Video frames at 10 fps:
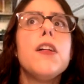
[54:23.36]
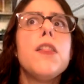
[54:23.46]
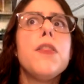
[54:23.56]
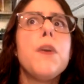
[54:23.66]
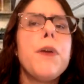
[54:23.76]

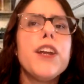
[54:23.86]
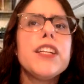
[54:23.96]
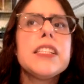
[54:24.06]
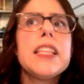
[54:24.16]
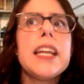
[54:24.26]
The
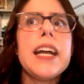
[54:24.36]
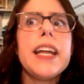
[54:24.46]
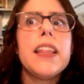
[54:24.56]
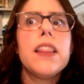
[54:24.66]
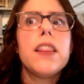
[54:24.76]
person that
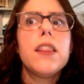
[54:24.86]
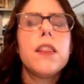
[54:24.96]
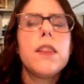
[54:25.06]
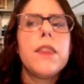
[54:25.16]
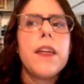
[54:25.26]

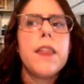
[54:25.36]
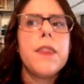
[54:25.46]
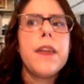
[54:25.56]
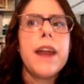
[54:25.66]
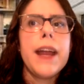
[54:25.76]

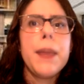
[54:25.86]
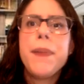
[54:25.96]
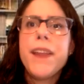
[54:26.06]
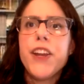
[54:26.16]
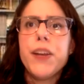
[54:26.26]
I
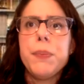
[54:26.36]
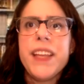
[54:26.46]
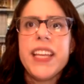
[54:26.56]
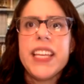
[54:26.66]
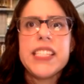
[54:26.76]
appear to
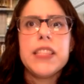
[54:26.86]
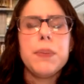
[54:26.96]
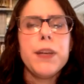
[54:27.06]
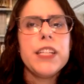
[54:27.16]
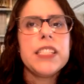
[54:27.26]
be isn't the
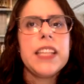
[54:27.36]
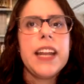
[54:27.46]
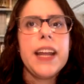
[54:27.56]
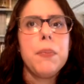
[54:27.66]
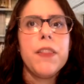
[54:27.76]
person that
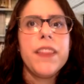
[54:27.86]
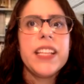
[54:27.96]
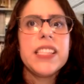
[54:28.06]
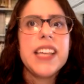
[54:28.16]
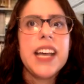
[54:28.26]
I am on the
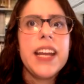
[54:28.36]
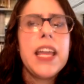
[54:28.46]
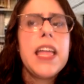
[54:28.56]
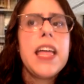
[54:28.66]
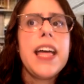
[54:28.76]
inside.
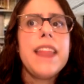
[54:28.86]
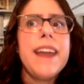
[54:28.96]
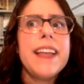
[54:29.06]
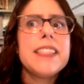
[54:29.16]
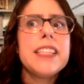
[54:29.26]
And
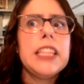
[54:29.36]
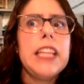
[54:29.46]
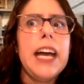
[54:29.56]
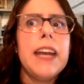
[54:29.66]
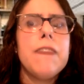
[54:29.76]
that's a
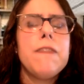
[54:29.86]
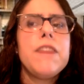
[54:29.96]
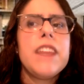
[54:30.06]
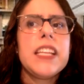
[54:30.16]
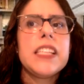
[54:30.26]
lot of
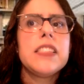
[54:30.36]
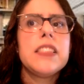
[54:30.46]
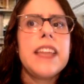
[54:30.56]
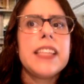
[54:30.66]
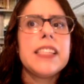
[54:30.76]
things.
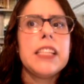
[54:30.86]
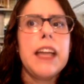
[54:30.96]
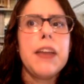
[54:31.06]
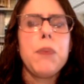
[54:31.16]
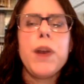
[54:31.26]
That's a
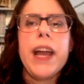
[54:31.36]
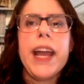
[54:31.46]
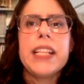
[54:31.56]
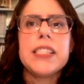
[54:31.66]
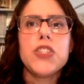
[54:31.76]
lot of what I
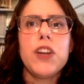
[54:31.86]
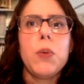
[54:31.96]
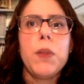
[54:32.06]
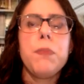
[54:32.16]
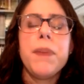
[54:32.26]
had to
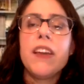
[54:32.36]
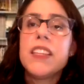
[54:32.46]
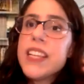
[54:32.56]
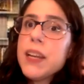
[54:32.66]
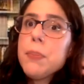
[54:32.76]
struggle with,
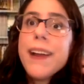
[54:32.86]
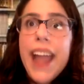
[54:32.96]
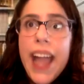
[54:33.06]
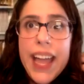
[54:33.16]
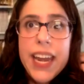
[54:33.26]
because in my
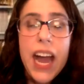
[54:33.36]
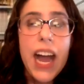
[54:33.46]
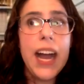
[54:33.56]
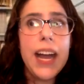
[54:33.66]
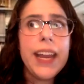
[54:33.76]
head,
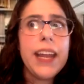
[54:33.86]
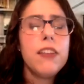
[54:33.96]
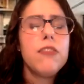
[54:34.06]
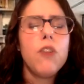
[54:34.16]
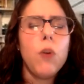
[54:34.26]

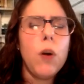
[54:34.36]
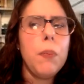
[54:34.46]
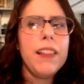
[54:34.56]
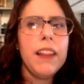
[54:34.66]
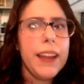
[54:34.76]
all
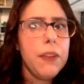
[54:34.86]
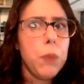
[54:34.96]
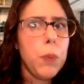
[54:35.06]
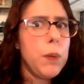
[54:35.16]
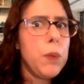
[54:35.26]
my life
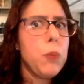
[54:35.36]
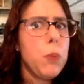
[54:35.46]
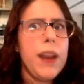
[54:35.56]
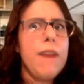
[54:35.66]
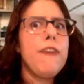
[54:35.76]
with
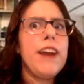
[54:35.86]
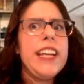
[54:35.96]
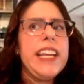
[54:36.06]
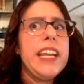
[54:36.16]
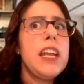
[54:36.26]
whatever I
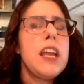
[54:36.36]
did,